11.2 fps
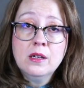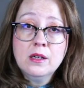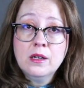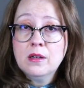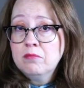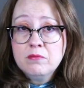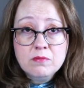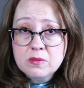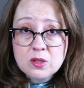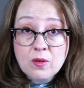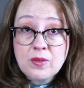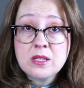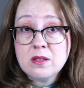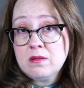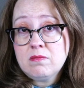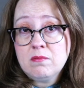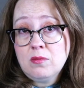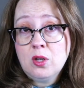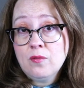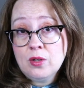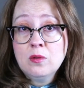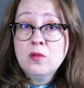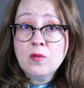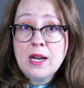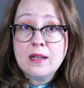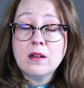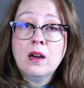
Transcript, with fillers: um, so if that's good for you, great.